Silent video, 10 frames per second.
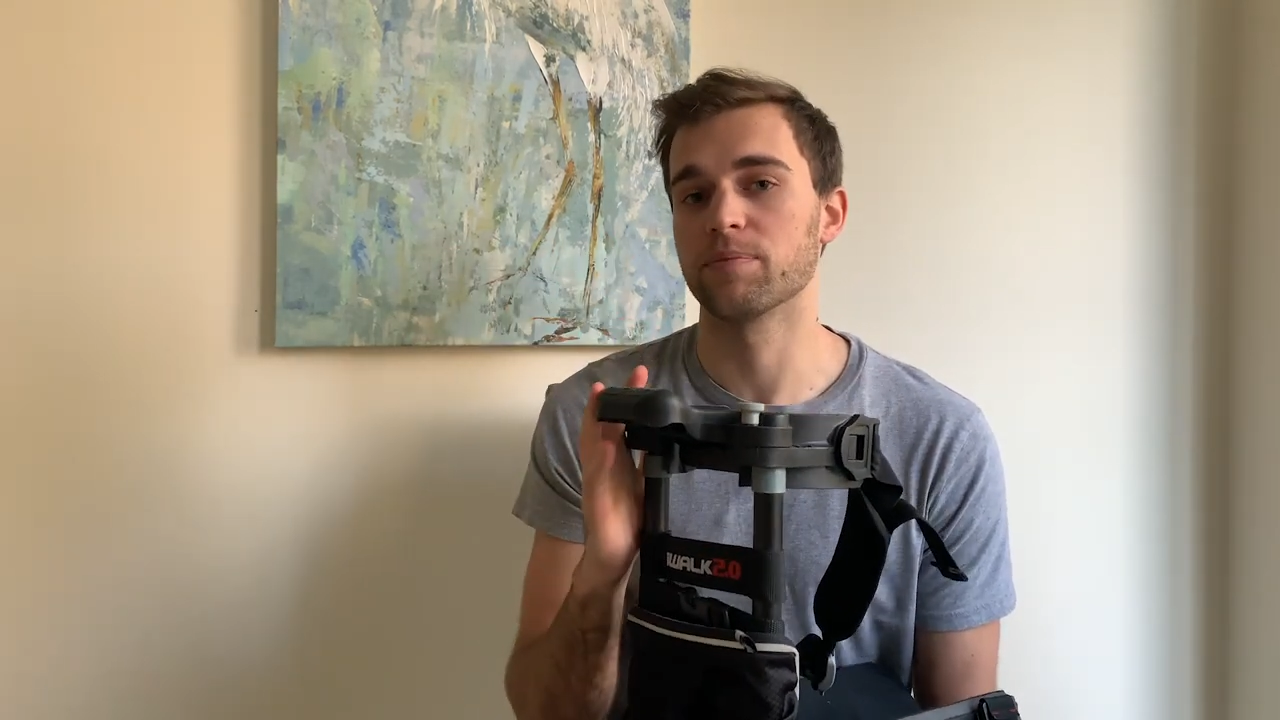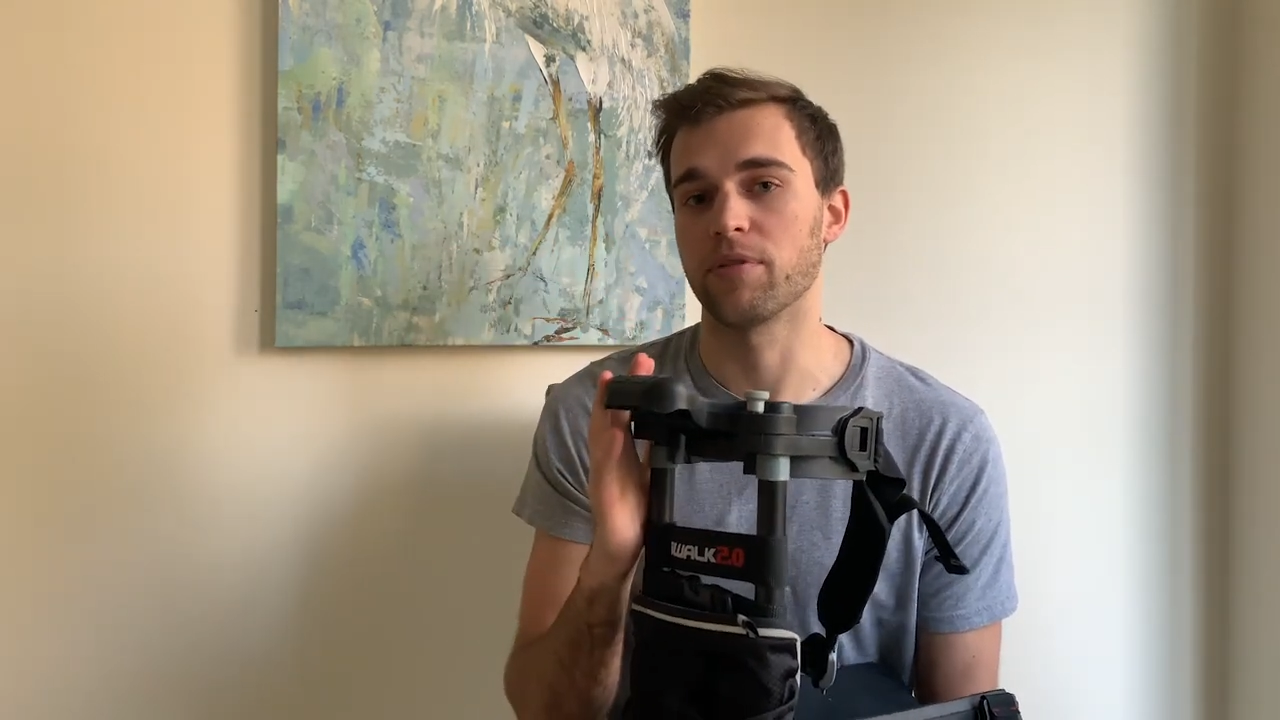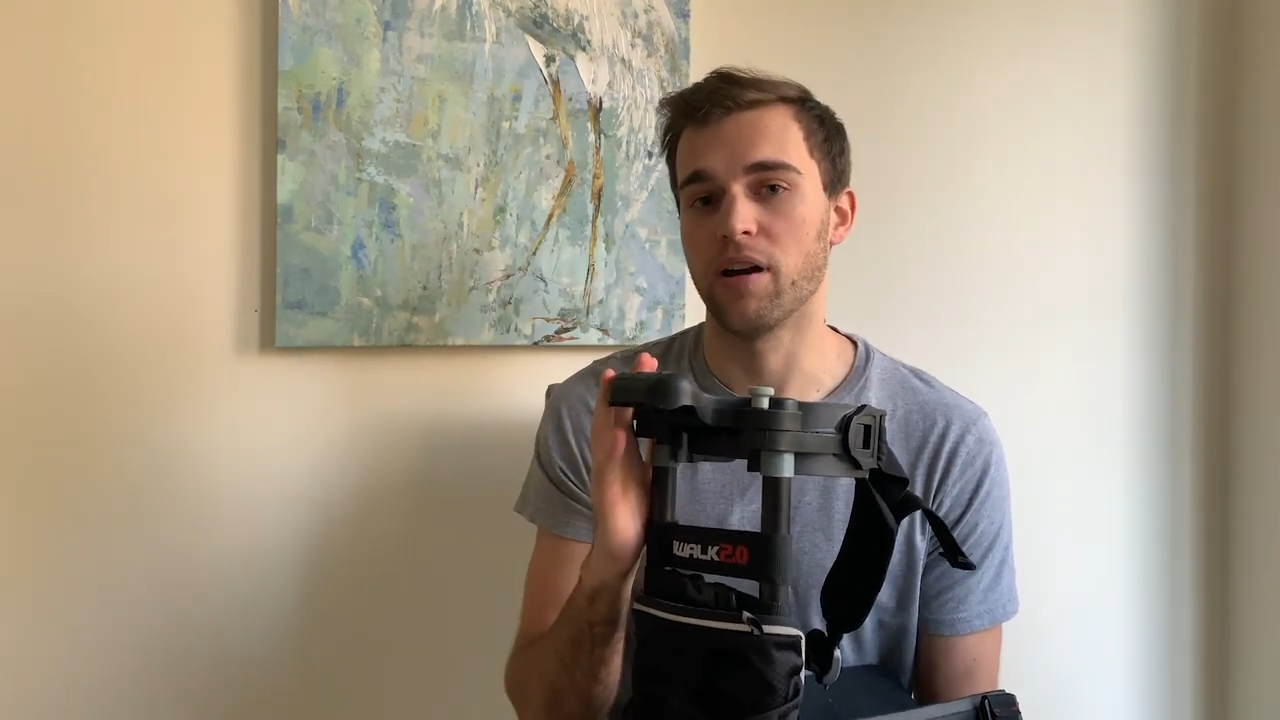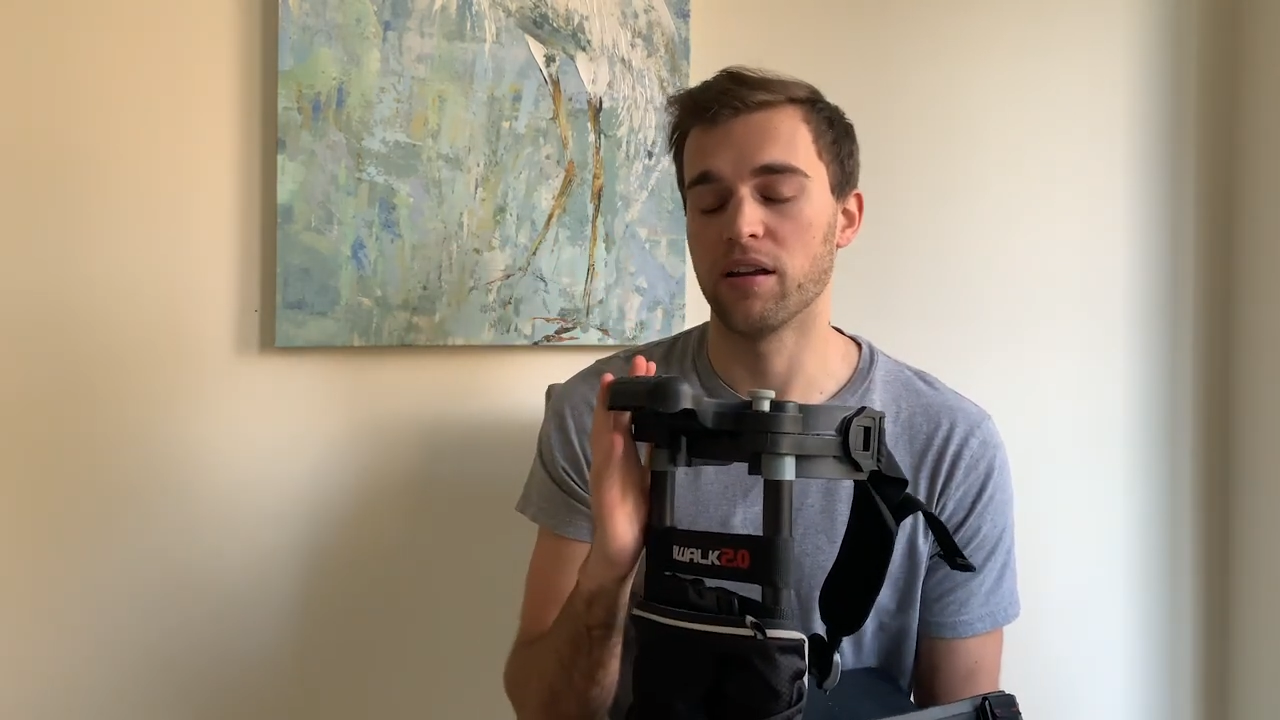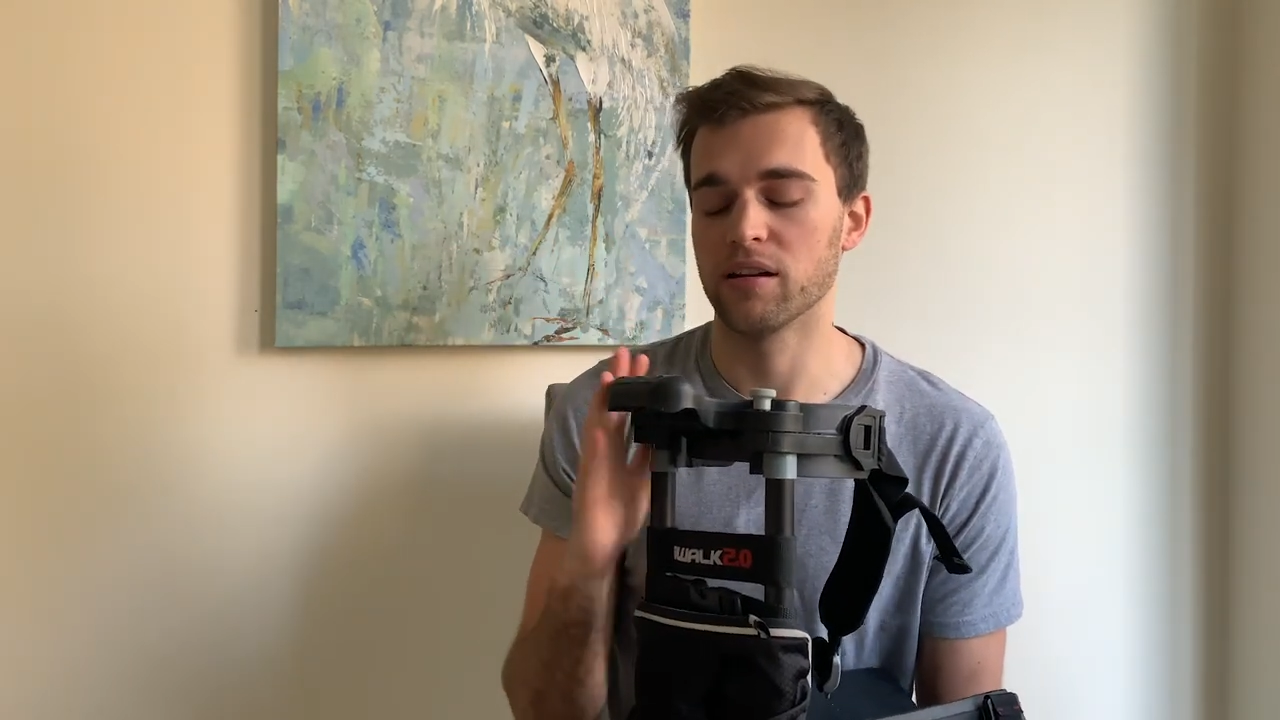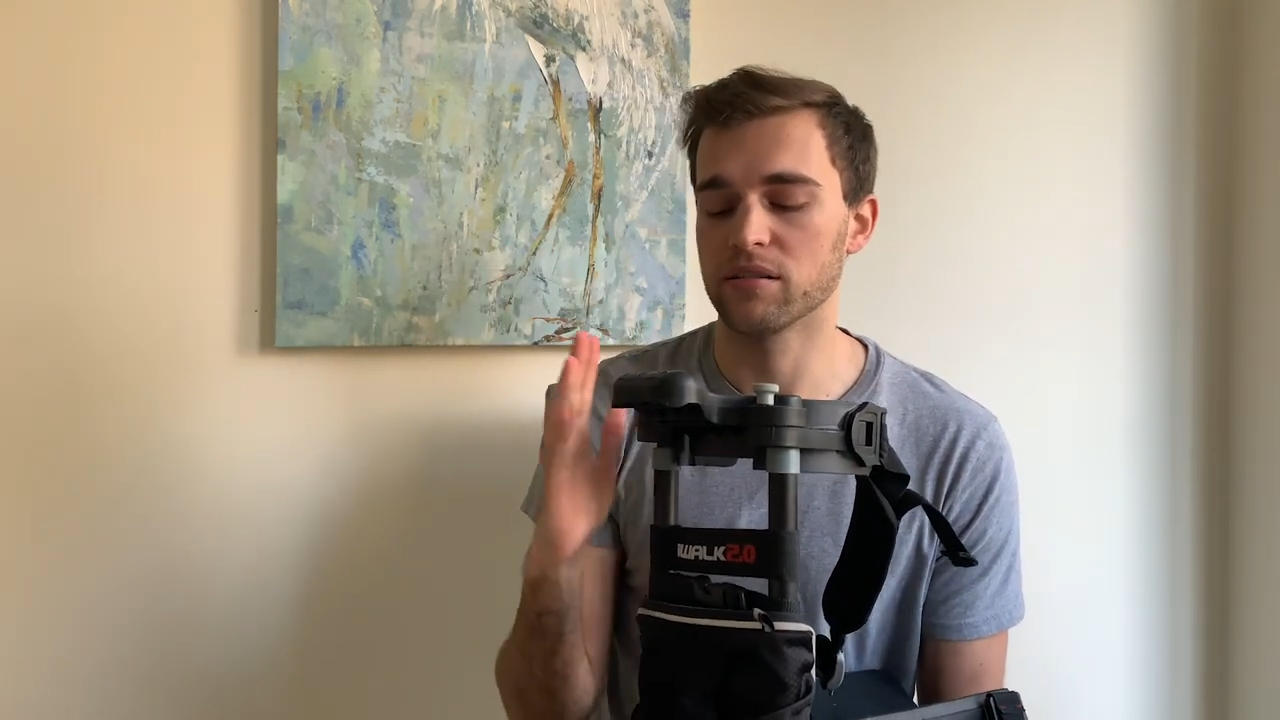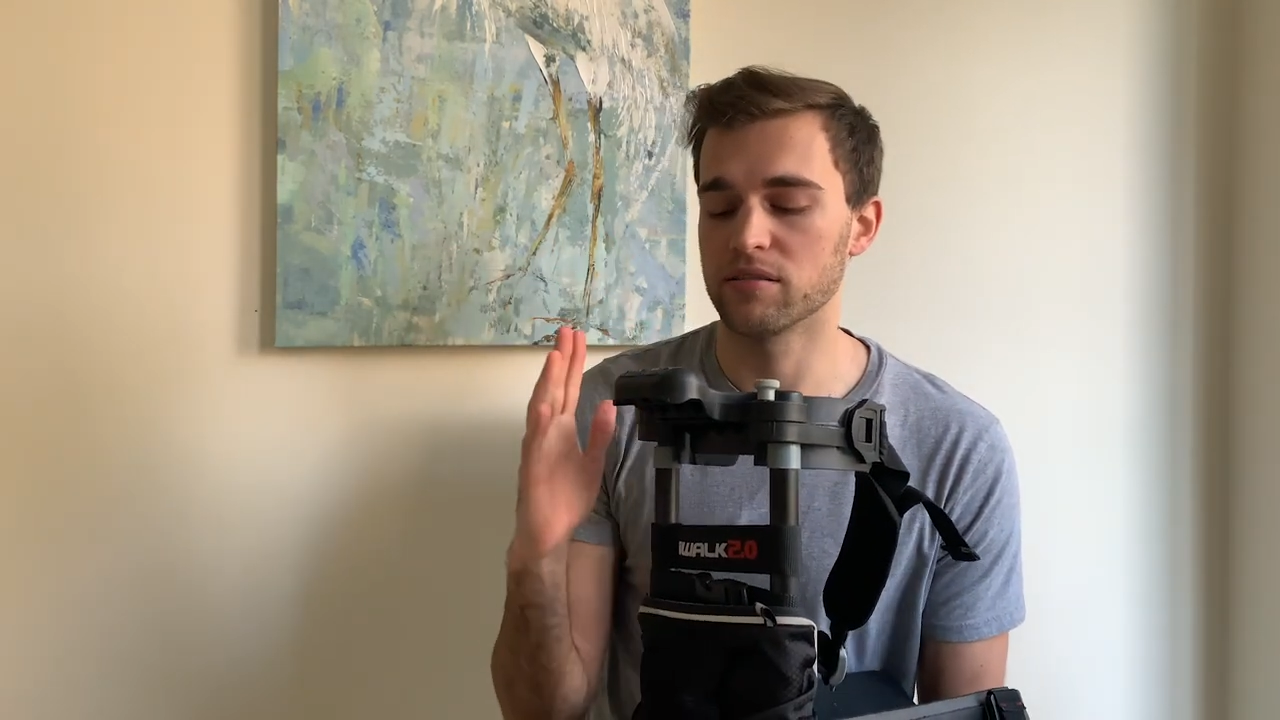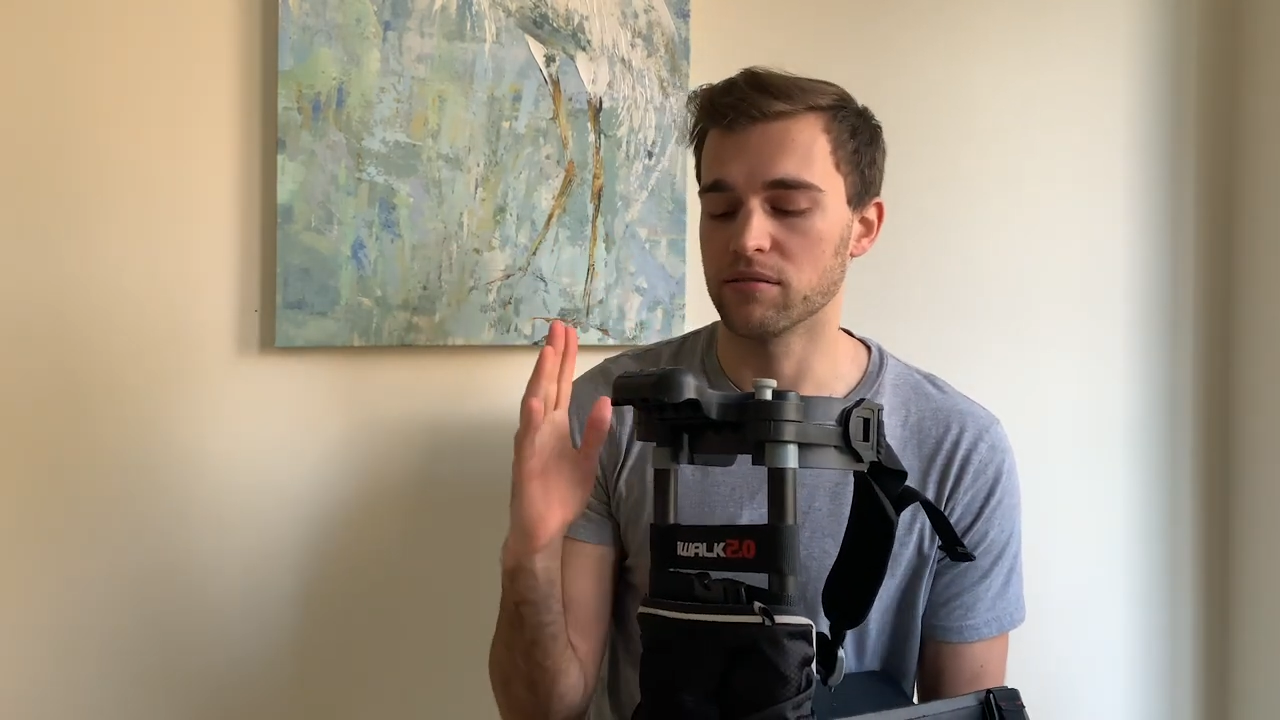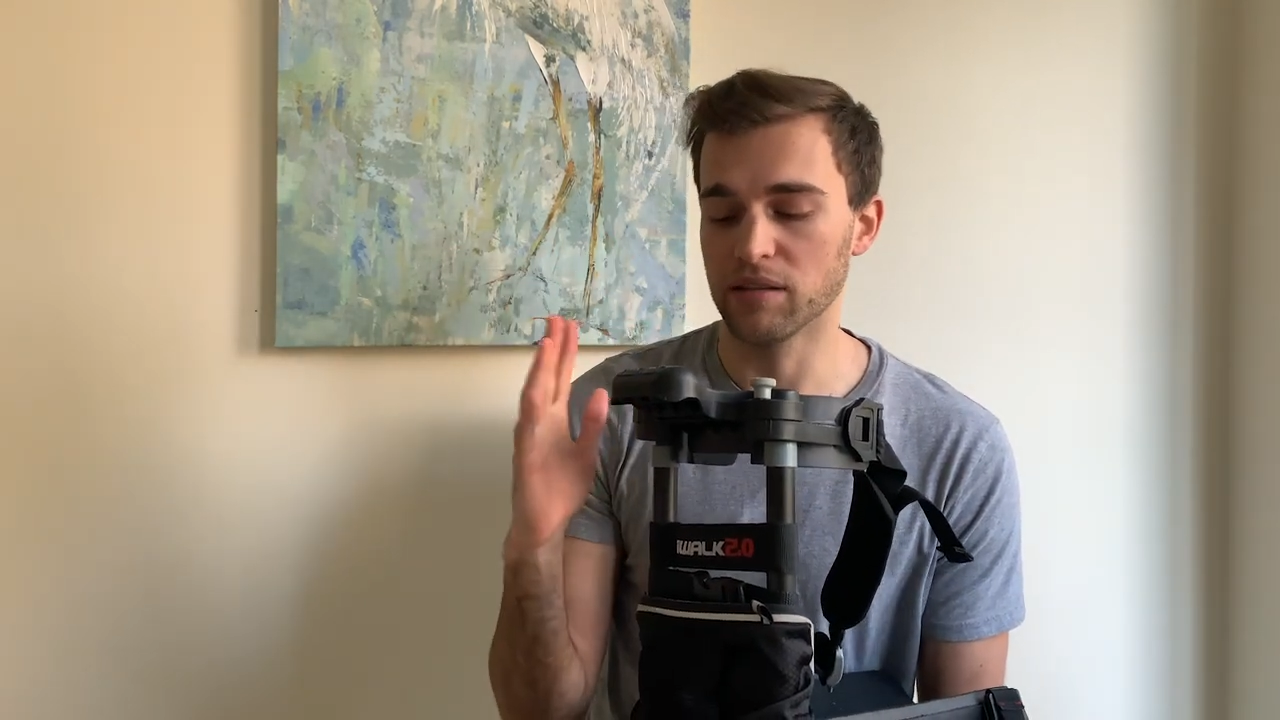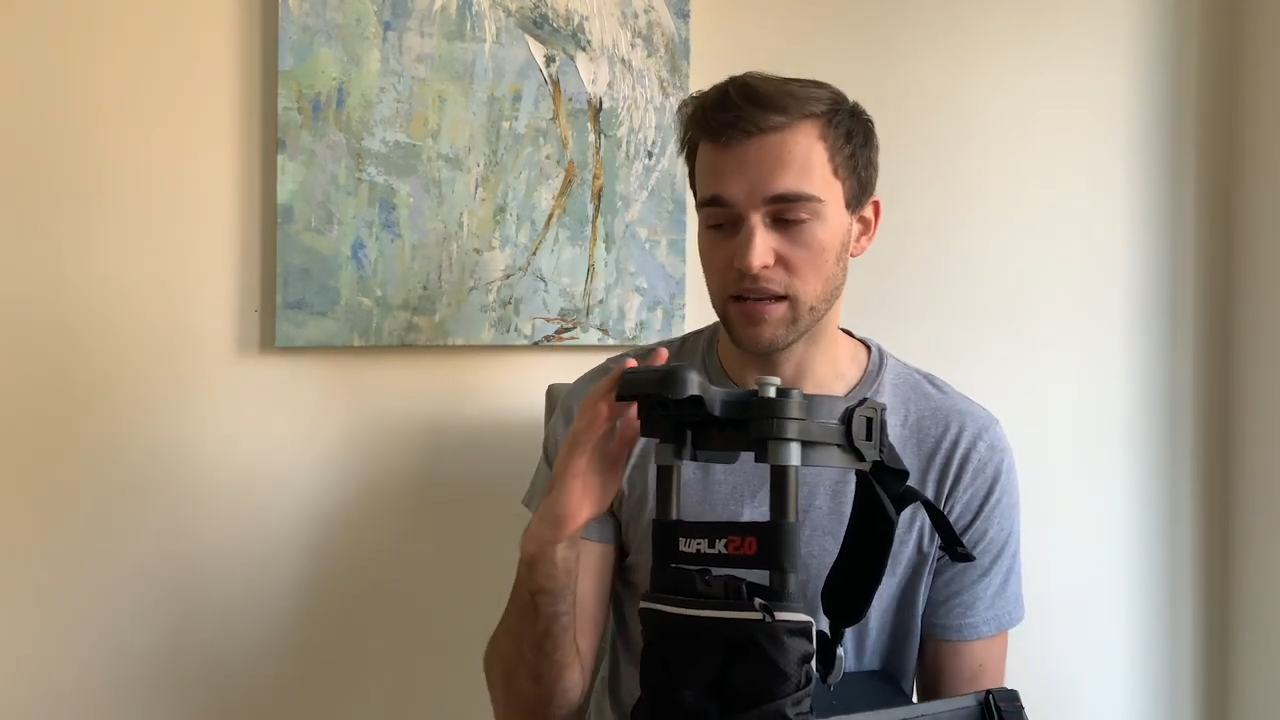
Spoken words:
product,